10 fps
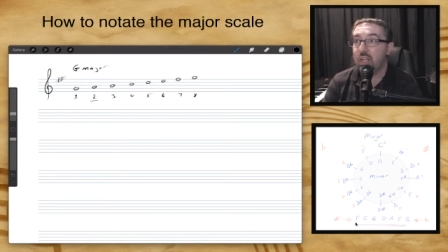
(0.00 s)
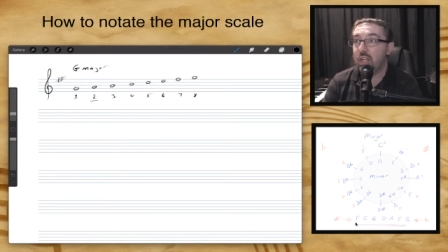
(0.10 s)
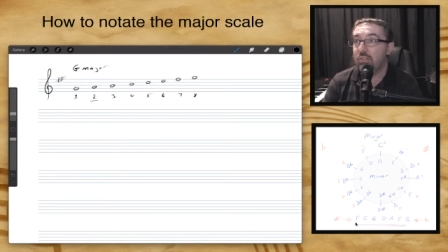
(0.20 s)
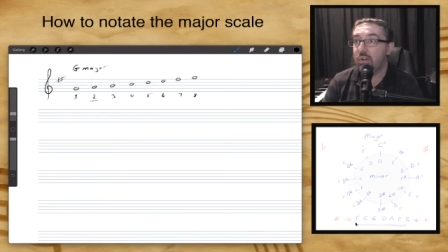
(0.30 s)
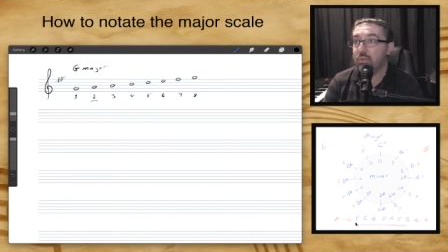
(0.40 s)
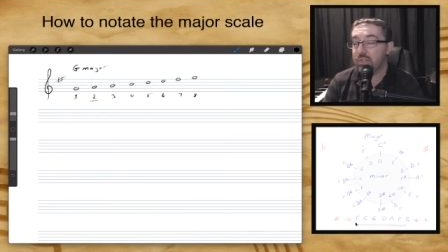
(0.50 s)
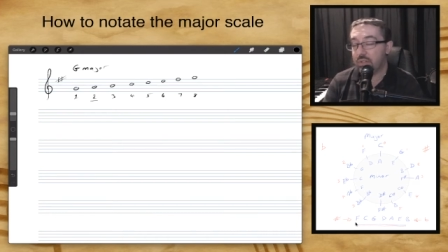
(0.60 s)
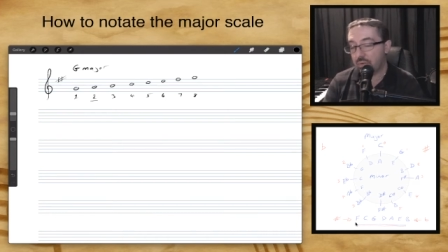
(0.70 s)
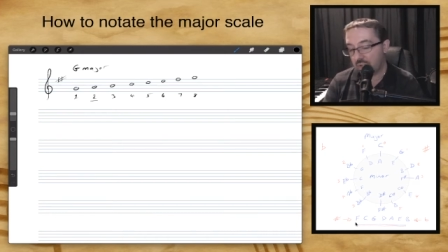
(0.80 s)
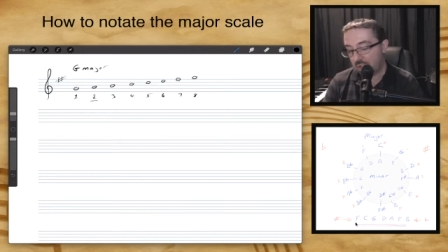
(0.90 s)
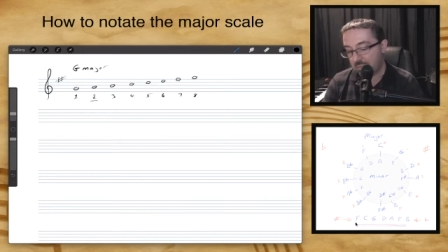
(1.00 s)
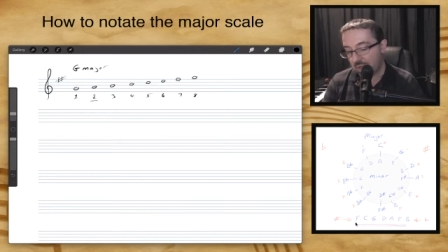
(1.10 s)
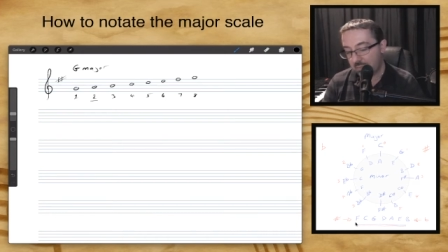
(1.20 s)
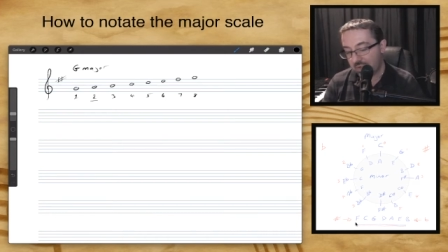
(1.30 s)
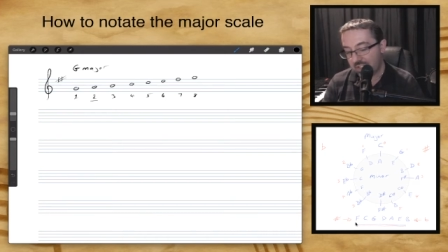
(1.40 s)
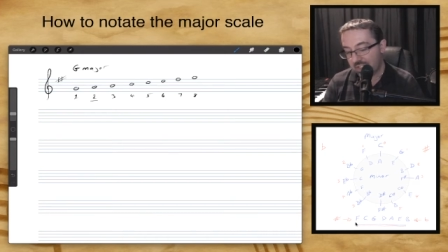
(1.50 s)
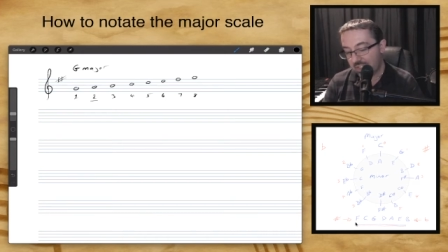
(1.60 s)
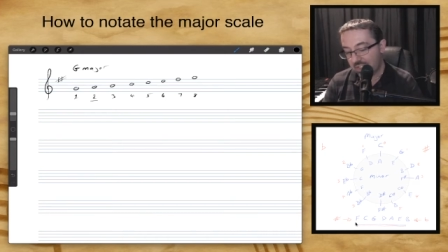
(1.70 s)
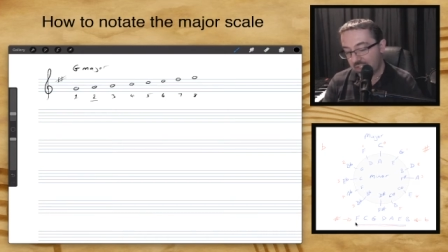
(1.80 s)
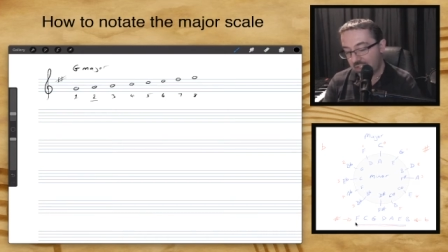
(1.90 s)
If I was talking about my
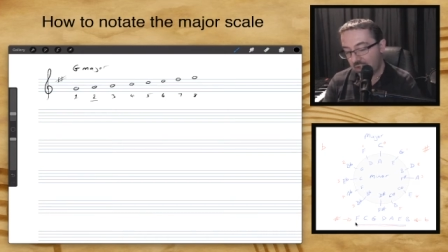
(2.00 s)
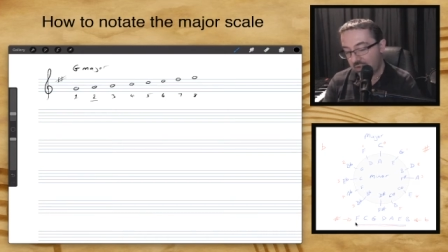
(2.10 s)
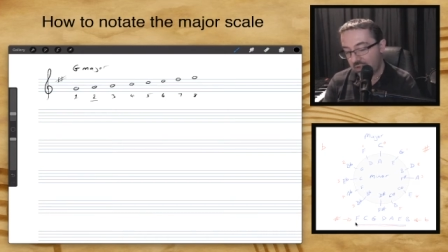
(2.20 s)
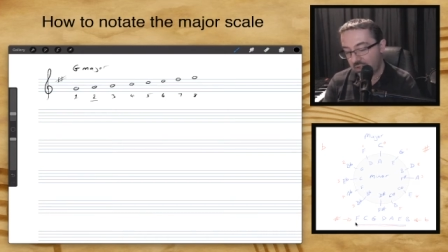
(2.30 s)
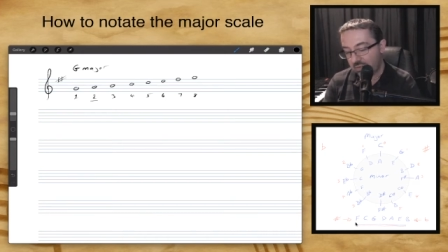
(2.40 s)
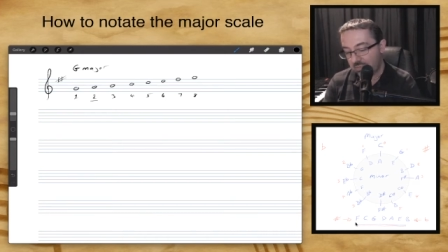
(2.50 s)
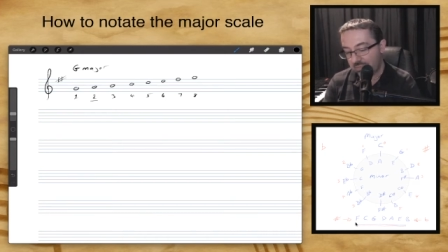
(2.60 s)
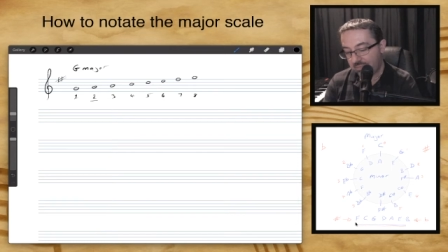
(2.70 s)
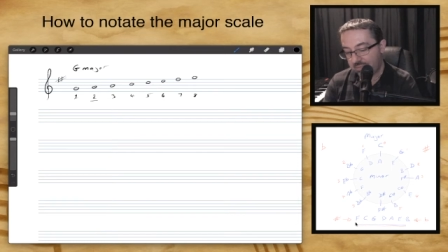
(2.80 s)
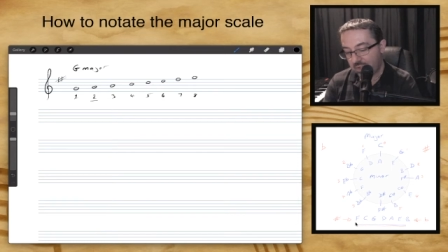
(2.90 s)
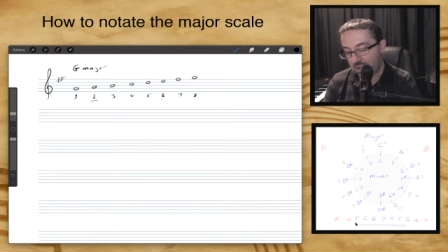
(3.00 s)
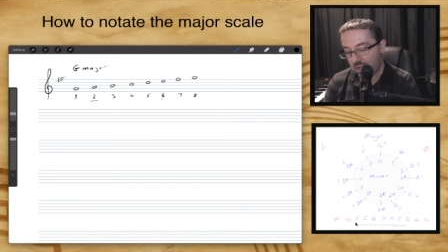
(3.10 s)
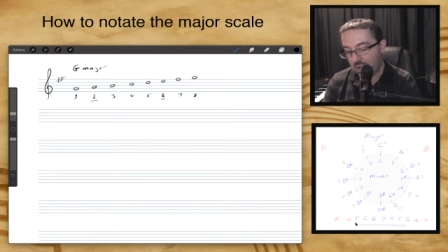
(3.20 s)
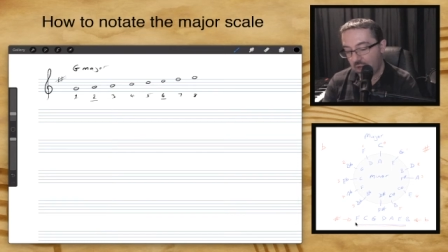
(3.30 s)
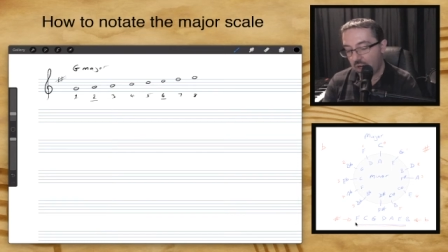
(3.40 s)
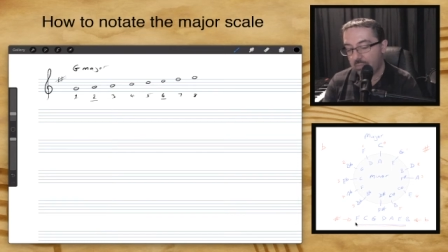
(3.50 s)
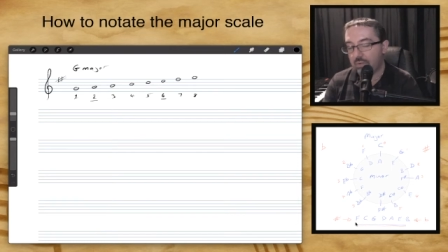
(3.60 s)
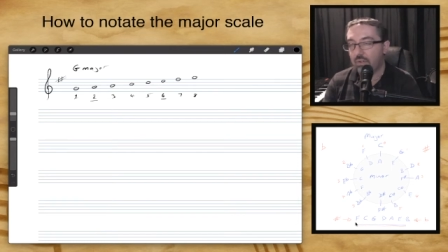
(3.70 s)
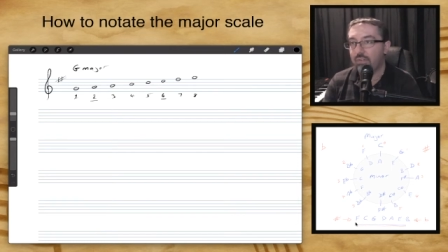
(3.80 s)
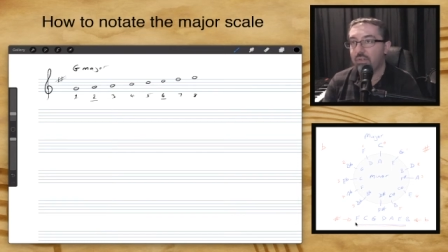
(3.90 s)
sixth note, I'd be
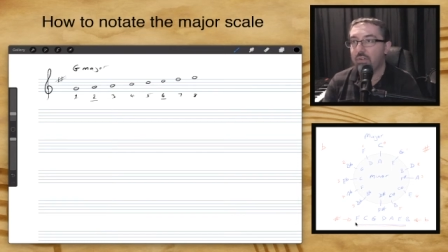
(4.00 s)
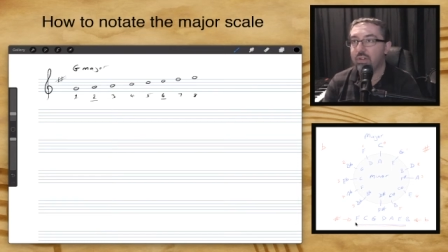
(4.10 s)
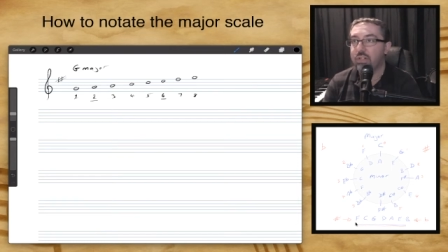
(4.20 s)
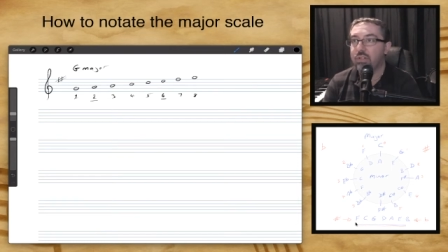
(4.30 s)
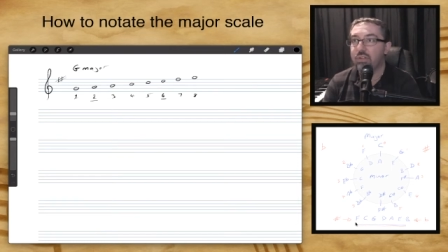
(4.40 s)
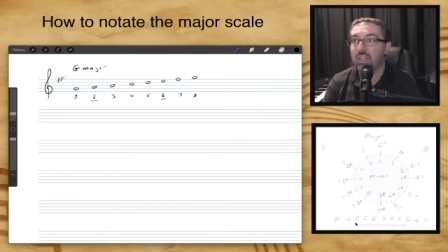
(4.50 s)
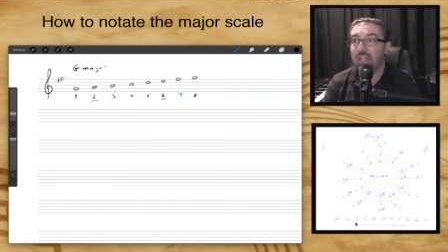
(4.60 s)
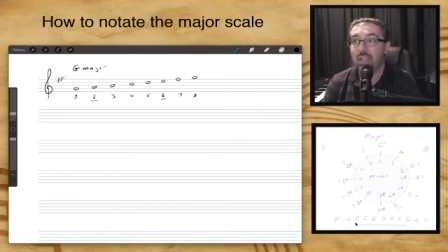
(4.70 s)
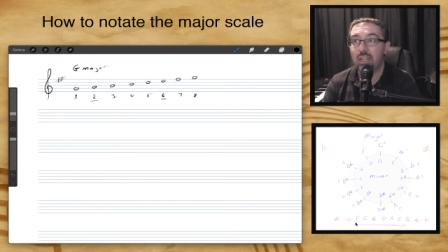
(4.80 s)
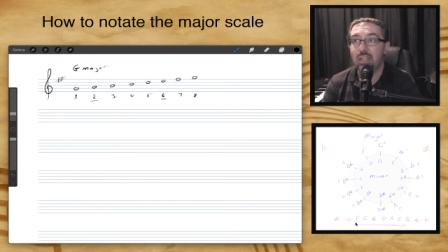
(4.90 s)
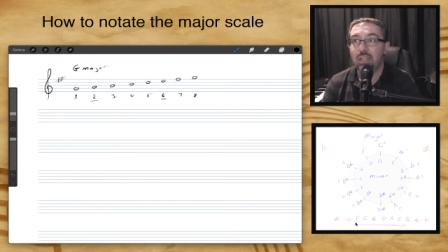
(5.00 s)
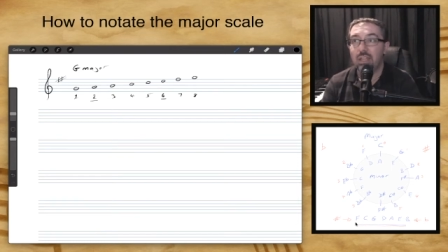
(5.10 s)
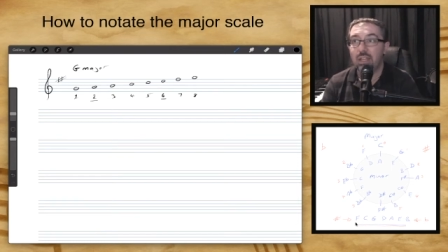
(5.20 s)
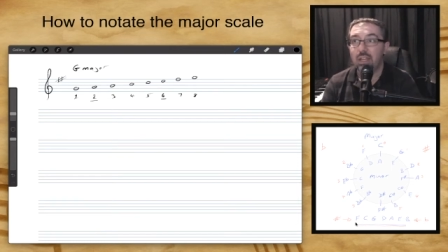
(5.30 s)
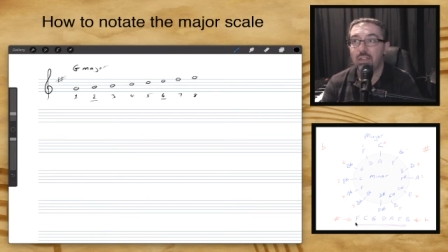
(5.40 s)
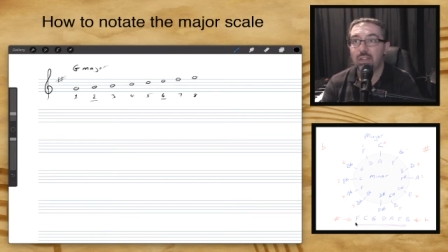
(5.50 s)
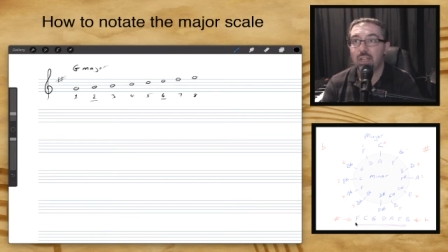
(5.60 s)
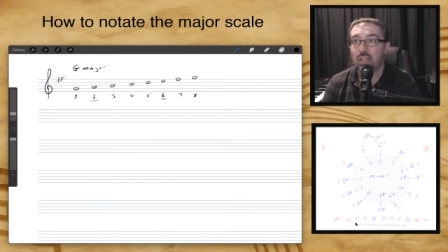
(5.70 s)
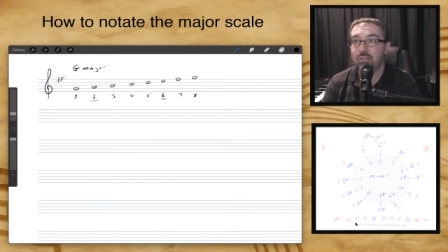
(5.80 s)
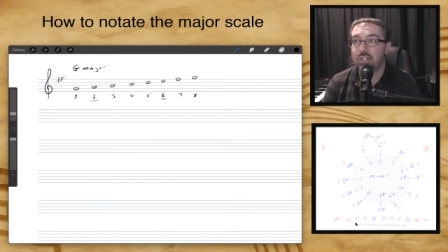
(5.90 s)
referring to the E in the
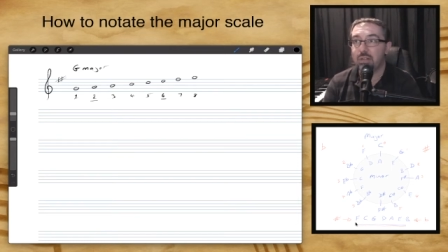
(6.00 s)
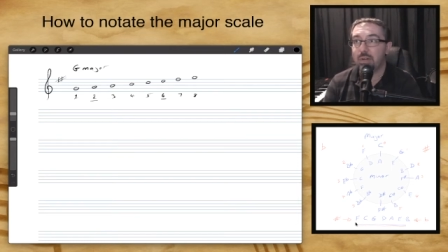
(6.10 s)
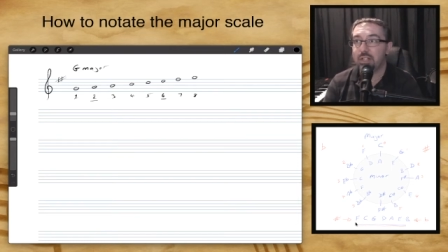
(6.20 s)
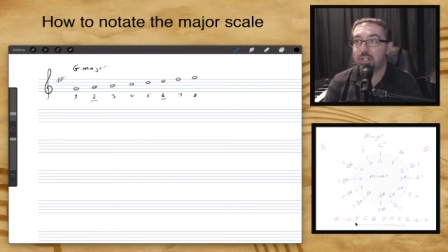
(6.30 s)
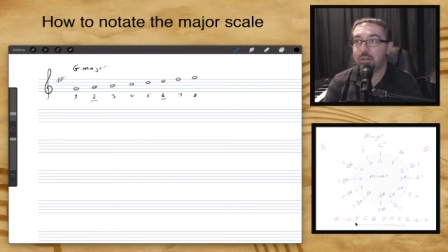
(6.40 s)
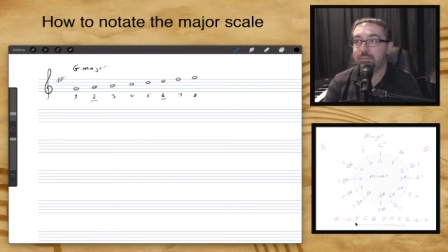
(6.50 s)
key of G major.